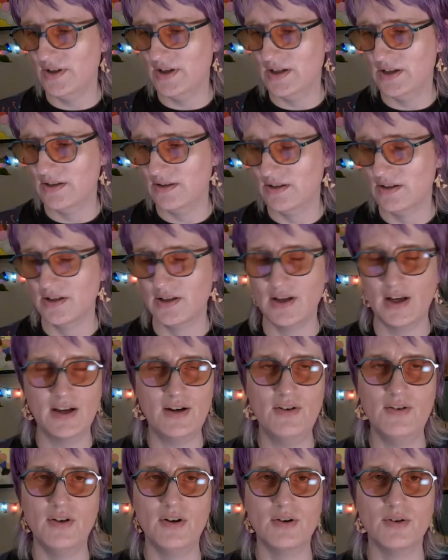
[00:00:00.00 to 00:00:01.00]
And I
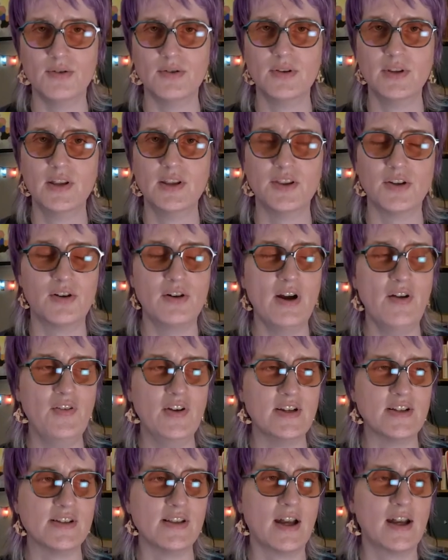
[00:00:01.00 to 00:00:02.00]
don't know, the
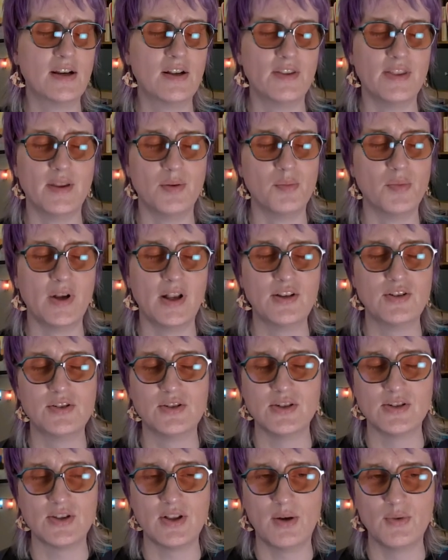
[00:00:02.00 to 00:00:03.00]
graphic design on them, I
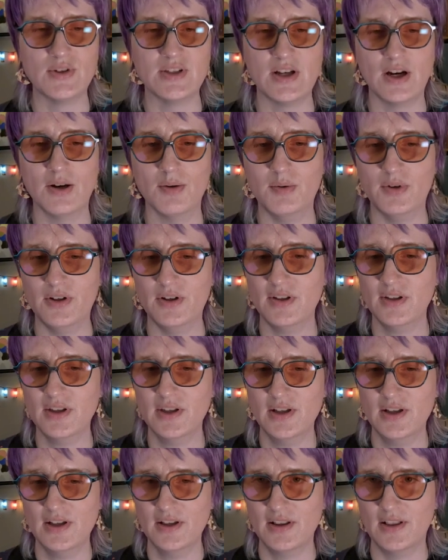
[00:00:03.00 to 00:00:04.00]
just thought was terrible.
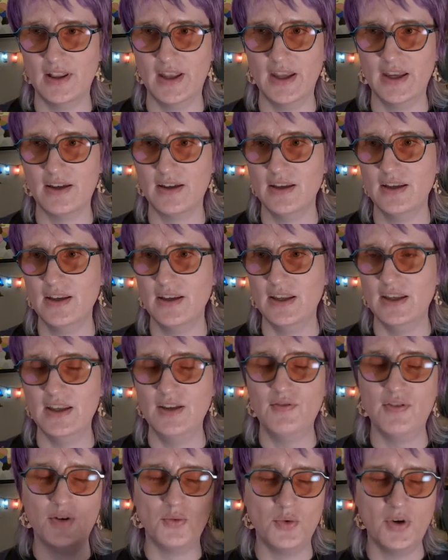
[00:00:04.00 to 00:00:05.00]
Like
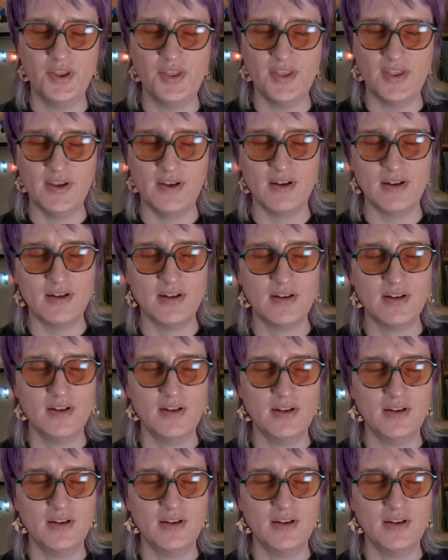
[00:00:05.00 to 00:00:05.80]
even with the,